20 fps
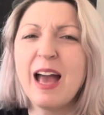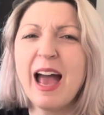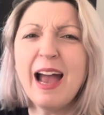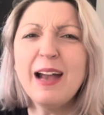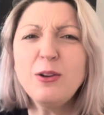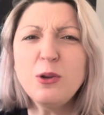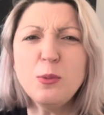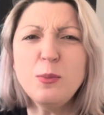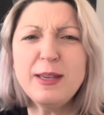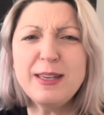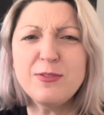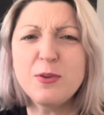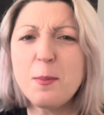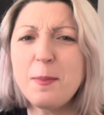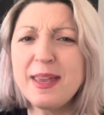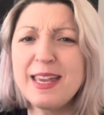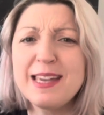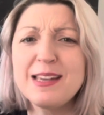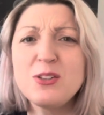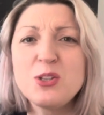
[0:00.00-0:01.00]
How can we even
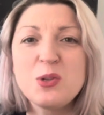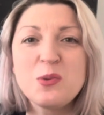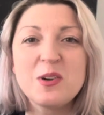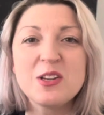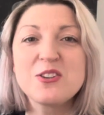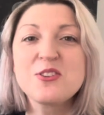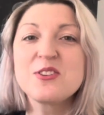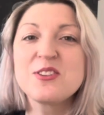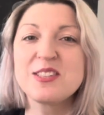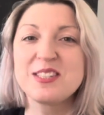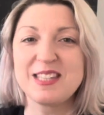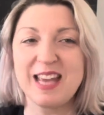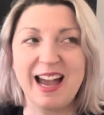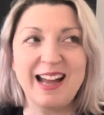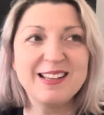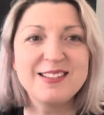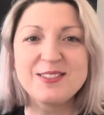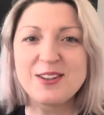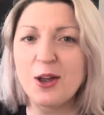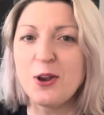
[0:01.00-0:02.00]
begin to
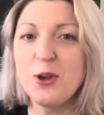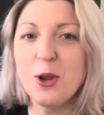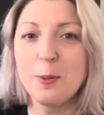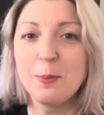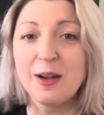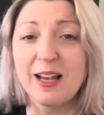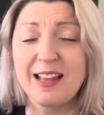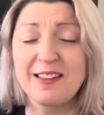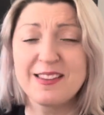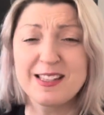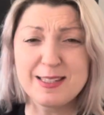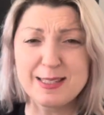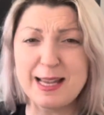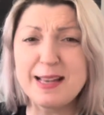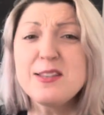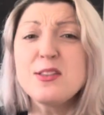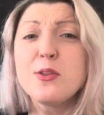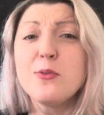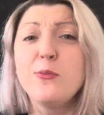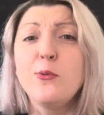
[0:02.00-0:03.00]
understand a number like this? 10
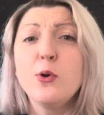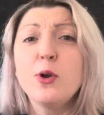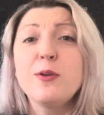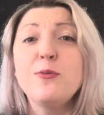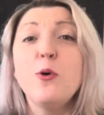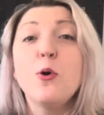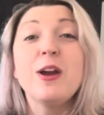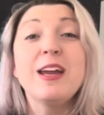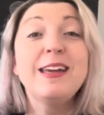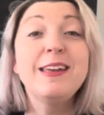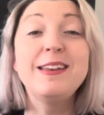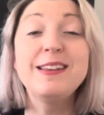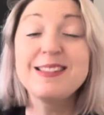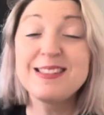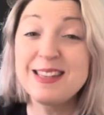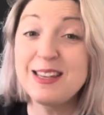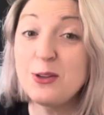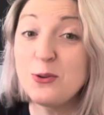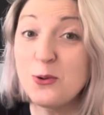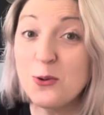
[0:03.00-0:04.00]
to the 44, it is
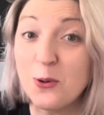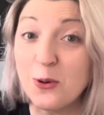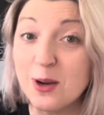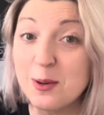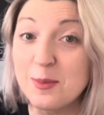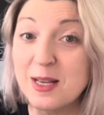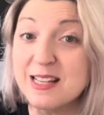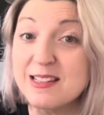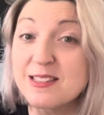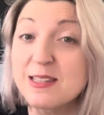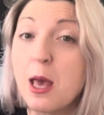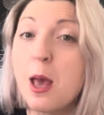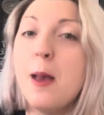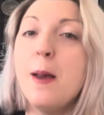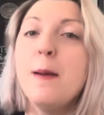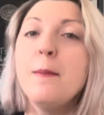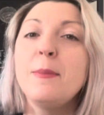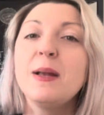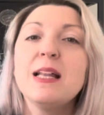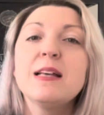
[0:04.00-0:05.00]
enormous.
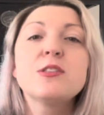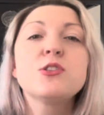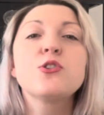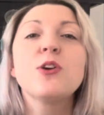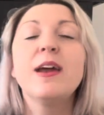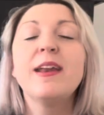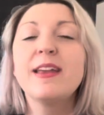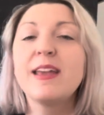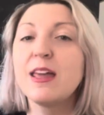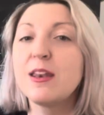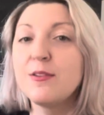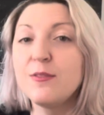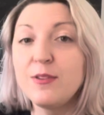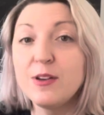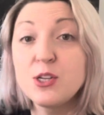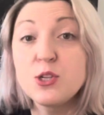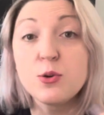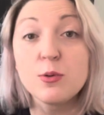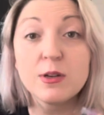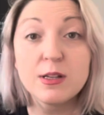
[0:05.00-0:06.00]
But let's try to get a
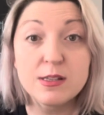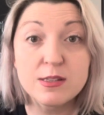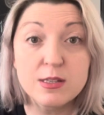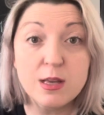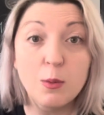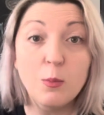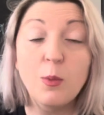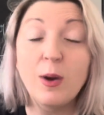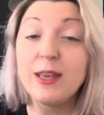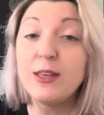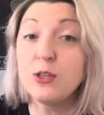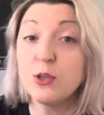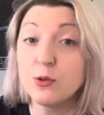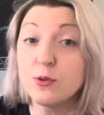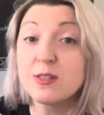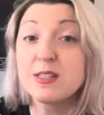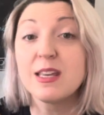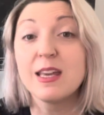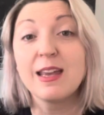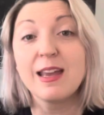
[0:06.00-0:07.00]
visual in some way
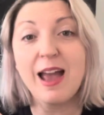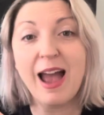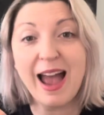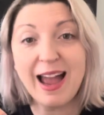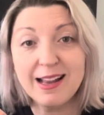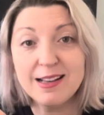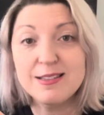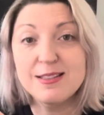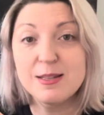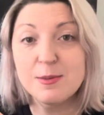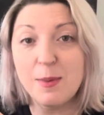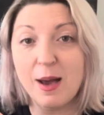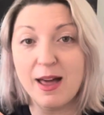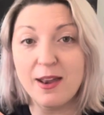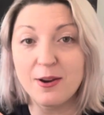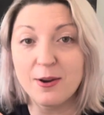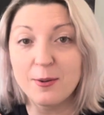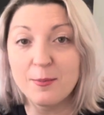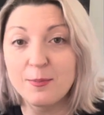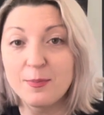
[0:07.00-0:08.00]
using
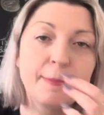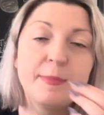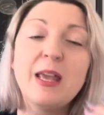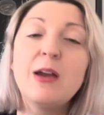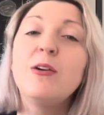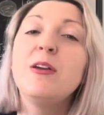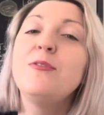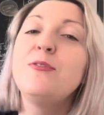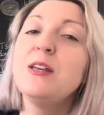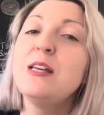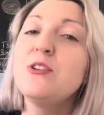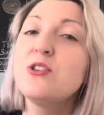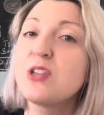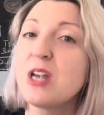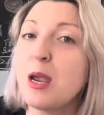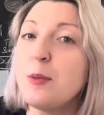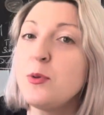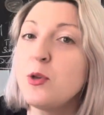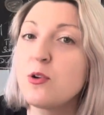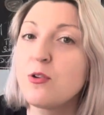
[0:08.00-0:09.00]
antimatter. Now, if each
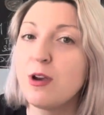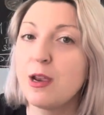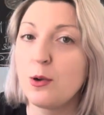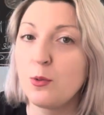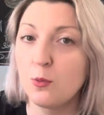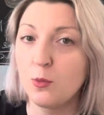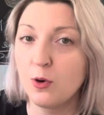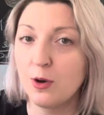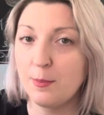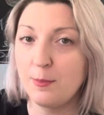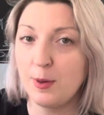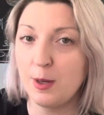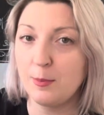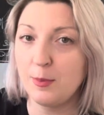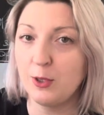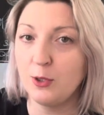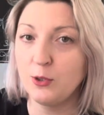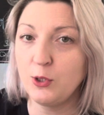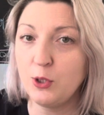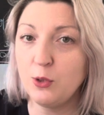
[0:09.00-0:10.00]
time you create a warp
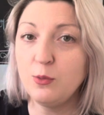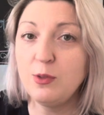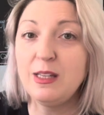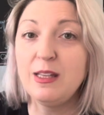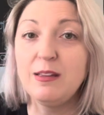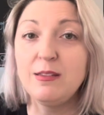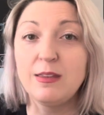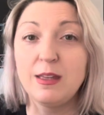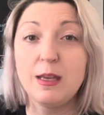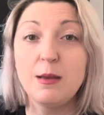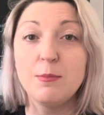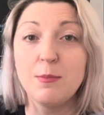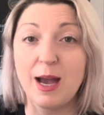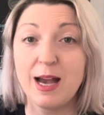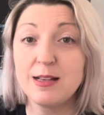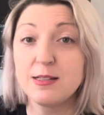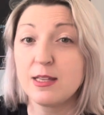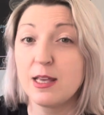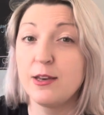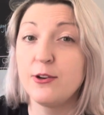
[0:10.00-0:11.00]
bubble, you need the
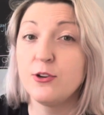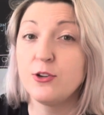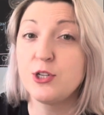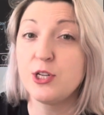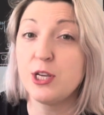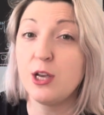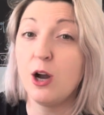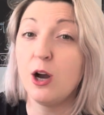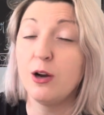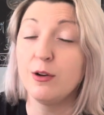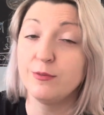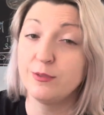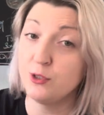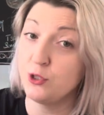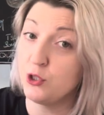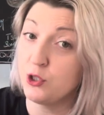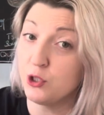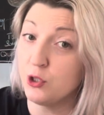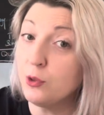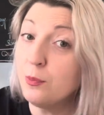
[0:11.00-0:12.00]
mass energy of
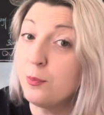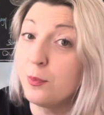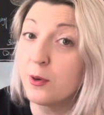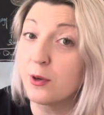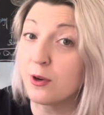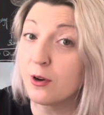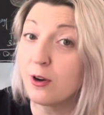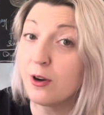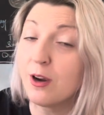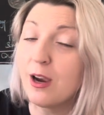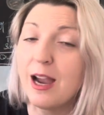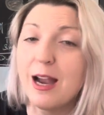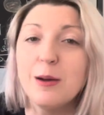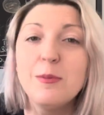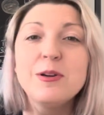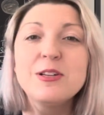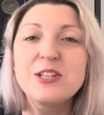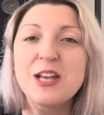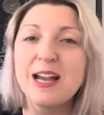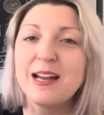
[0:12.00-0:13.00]
Jupiter, how
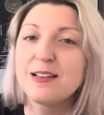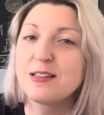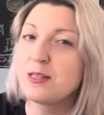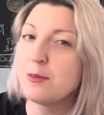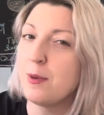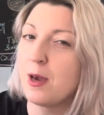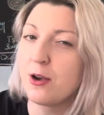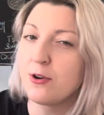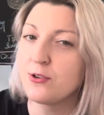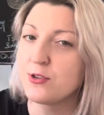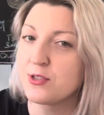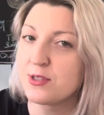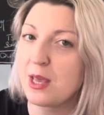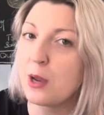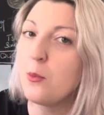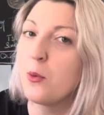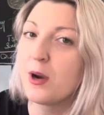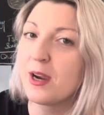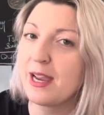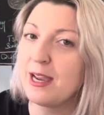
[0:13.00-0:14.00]
much antimatter does that
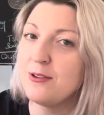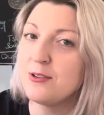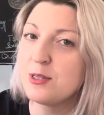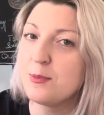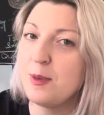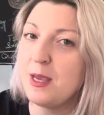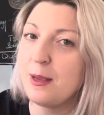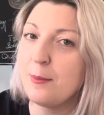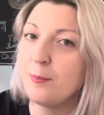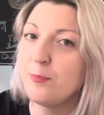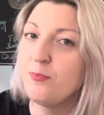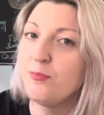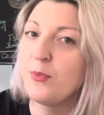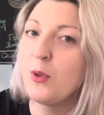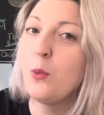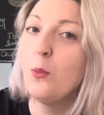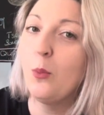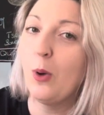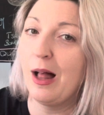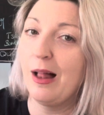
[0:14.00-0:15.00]
work out to be?
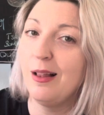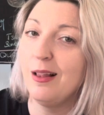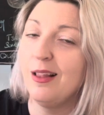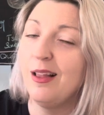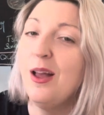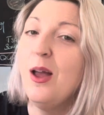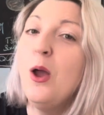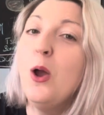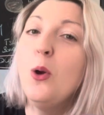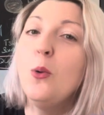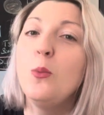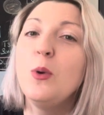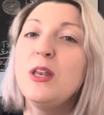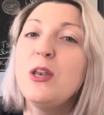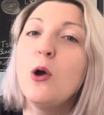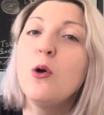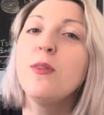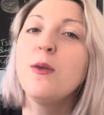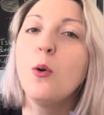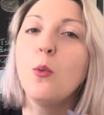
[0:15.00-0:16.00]
Well, we
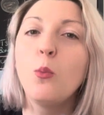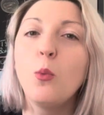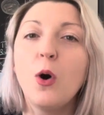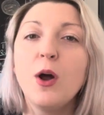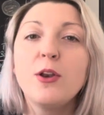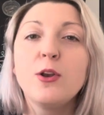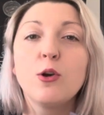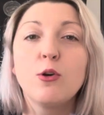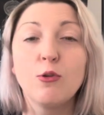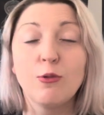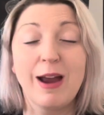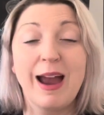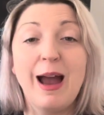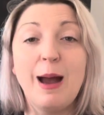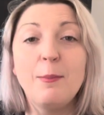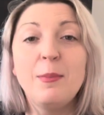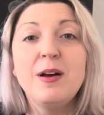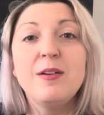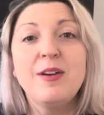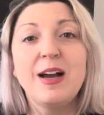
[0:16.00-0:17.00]
know that 1
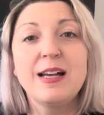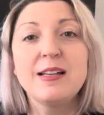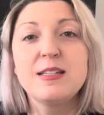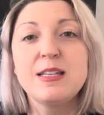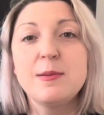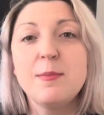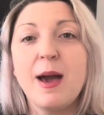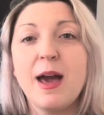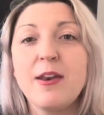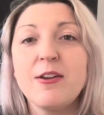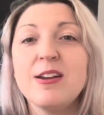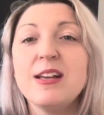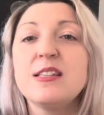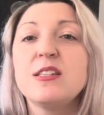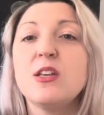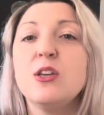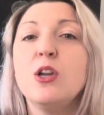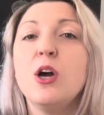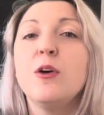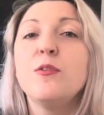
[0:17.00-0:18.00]
gram of antimatter is
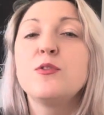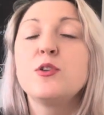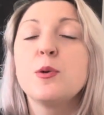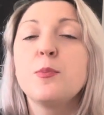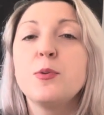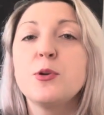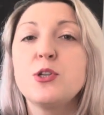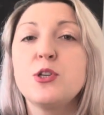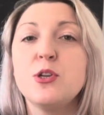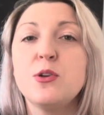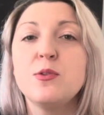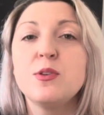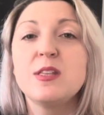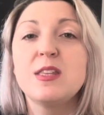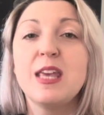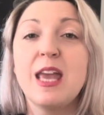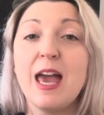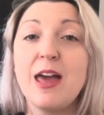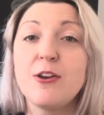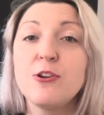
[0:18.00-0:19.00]
enough to produce
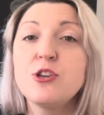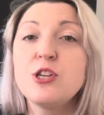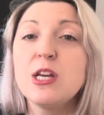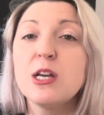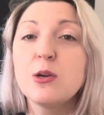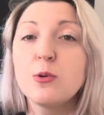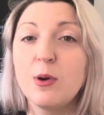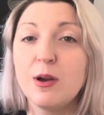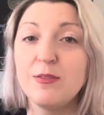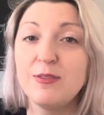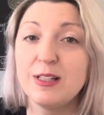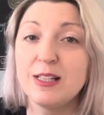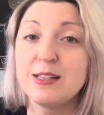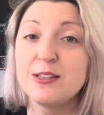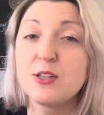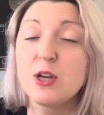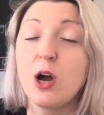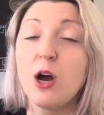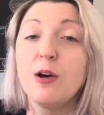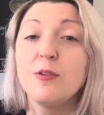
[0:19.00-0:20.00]
the energy
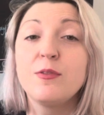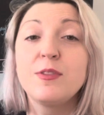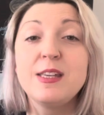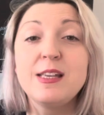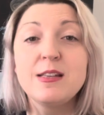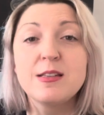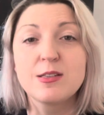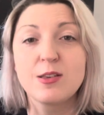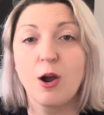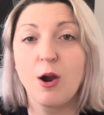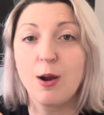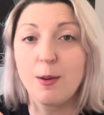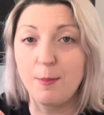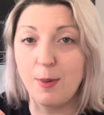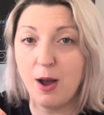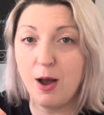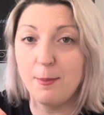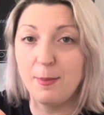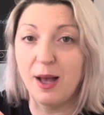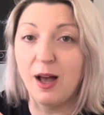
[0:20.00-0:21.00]
equivalent of the Tsar
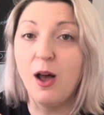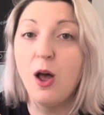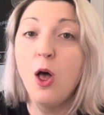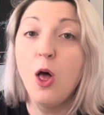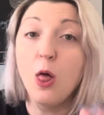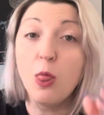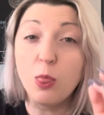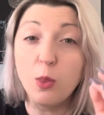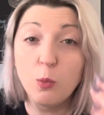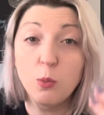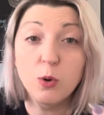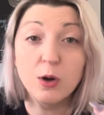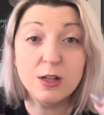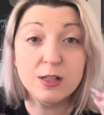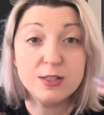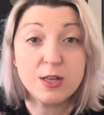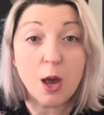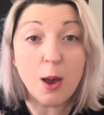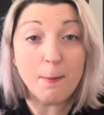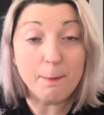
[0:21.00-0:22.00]
Bomba, the
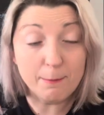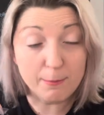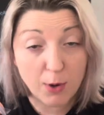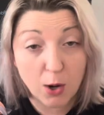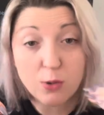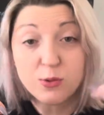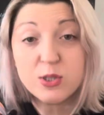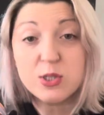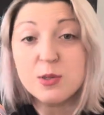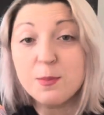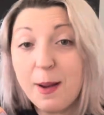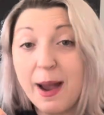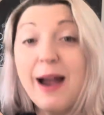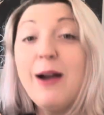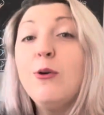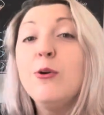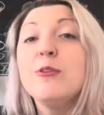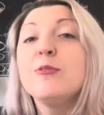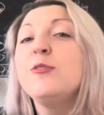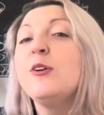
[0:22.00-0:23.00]
world's most
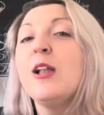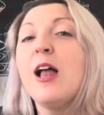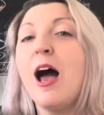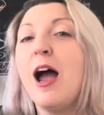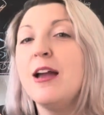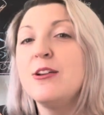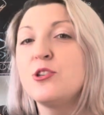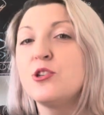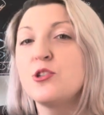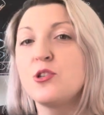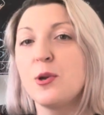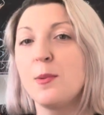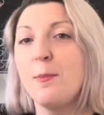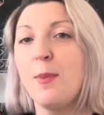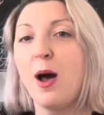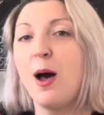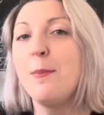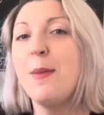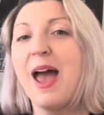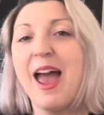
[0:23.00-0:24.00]
powerful hydrogen
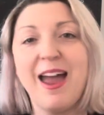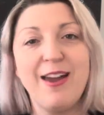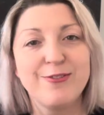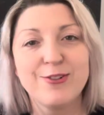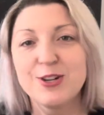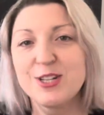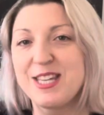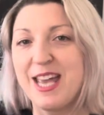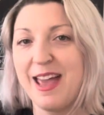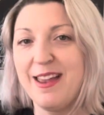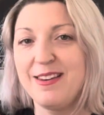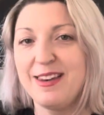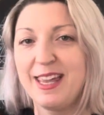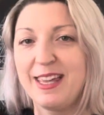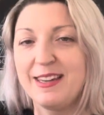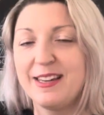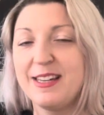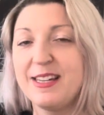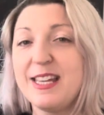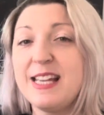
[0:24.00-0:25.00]
bomb ever
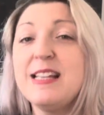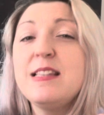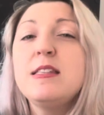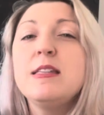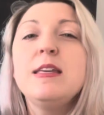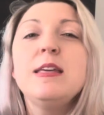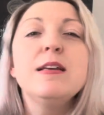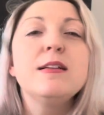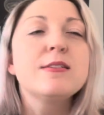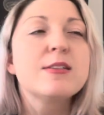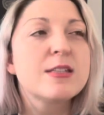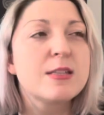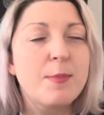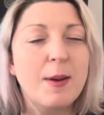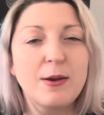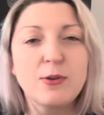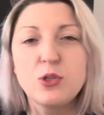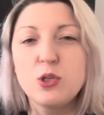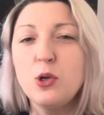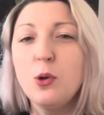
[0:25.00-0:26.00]
detonated. Its yield is
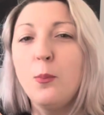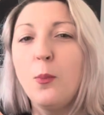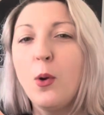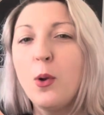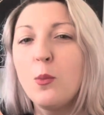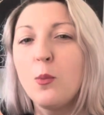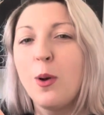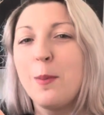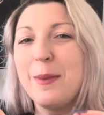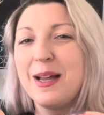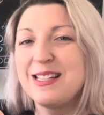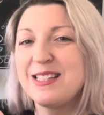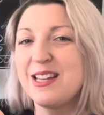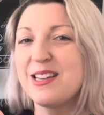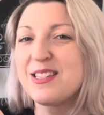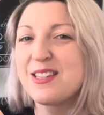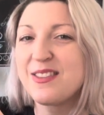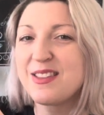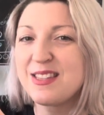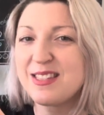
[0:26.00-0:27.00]
about 2.1 by 10
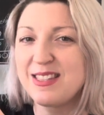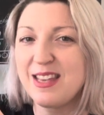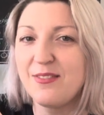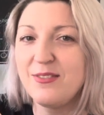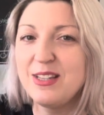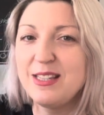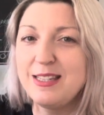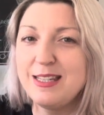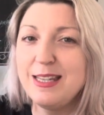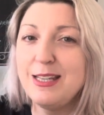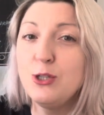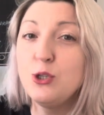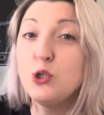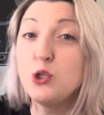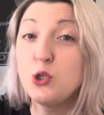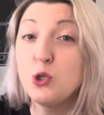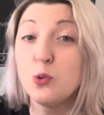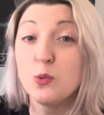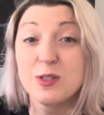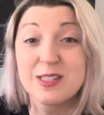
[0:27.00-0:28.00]
to the 17
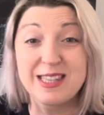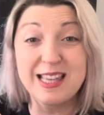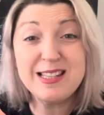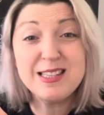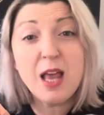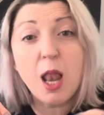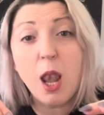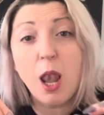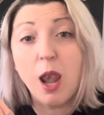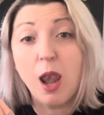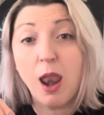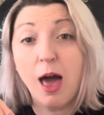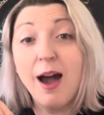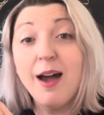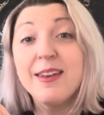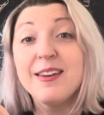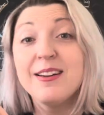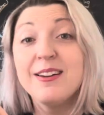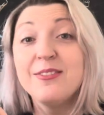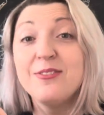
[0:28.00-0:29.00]
joules. That's a
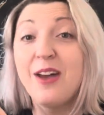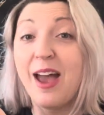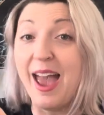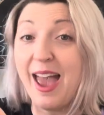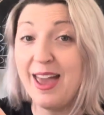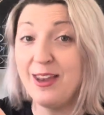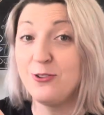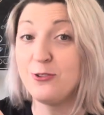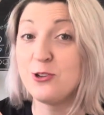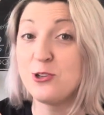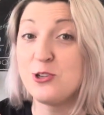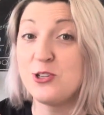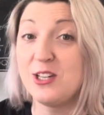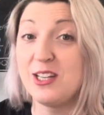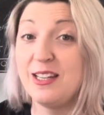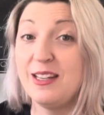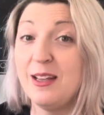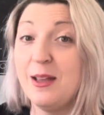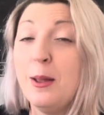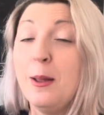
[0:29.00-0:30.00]
lot of
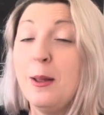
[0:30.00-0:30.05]
energy.